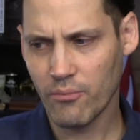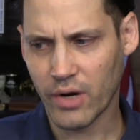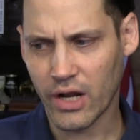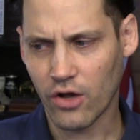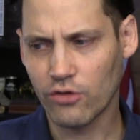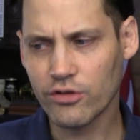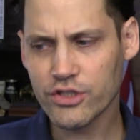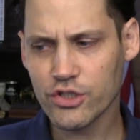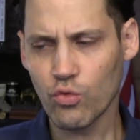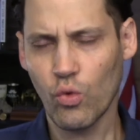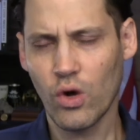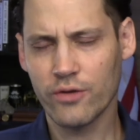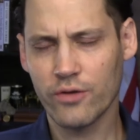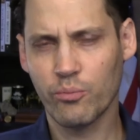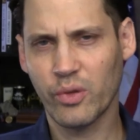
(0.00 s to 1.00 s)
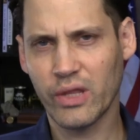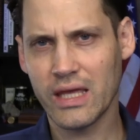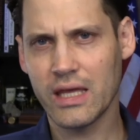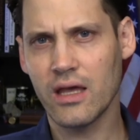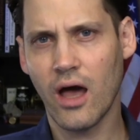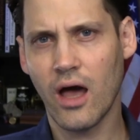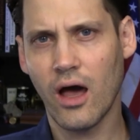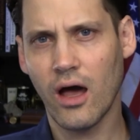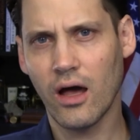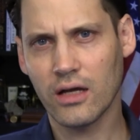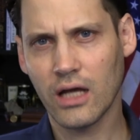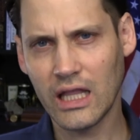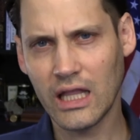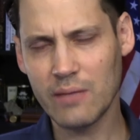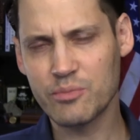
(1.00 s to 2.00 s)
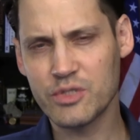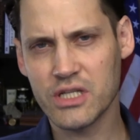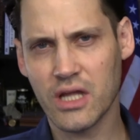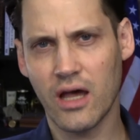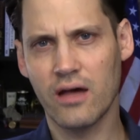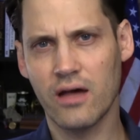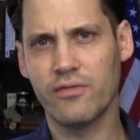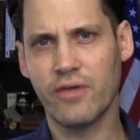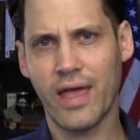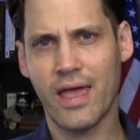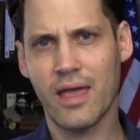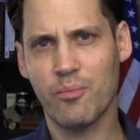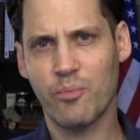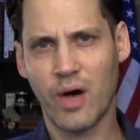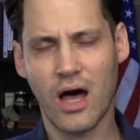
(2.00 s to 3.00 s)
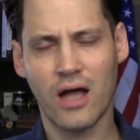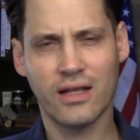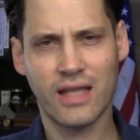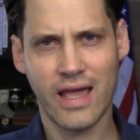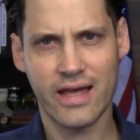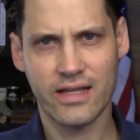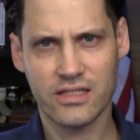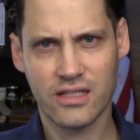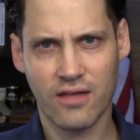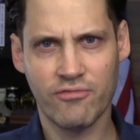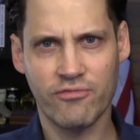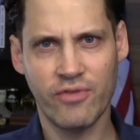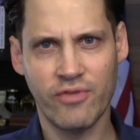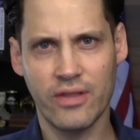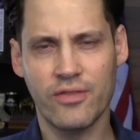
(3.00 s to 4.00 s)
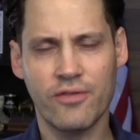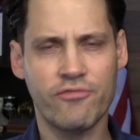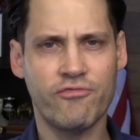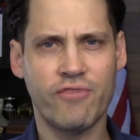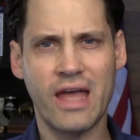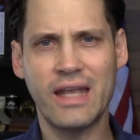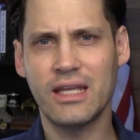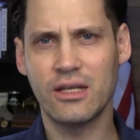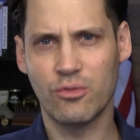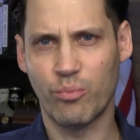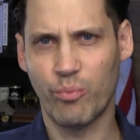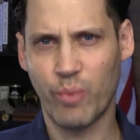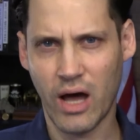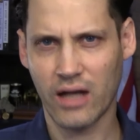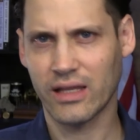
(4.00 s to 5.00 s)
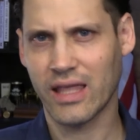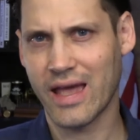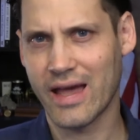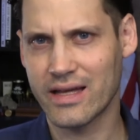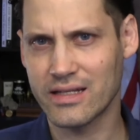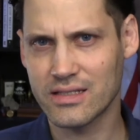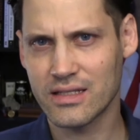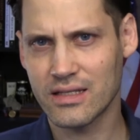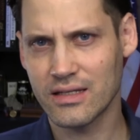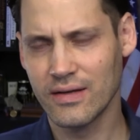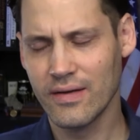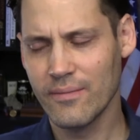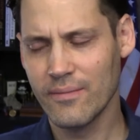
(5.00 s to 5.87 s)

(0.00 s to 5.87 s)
but I also want to play clips of a podcast, of the Vetted podcast.